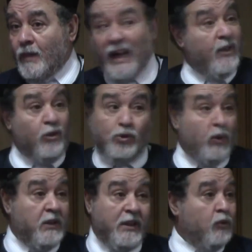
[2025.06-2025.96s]
I don't
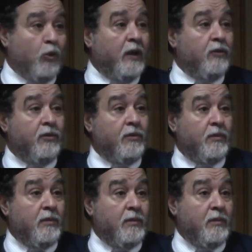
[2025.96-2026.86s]
want that wife.
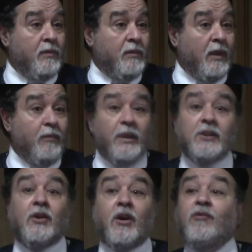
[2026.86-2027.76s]
I'm
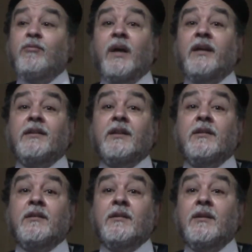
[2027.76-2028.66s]
better off by
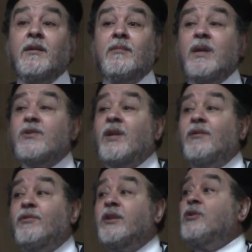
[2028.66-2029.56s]
getting
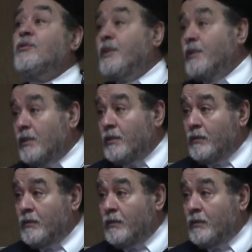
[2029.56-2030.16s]
myself rid of her.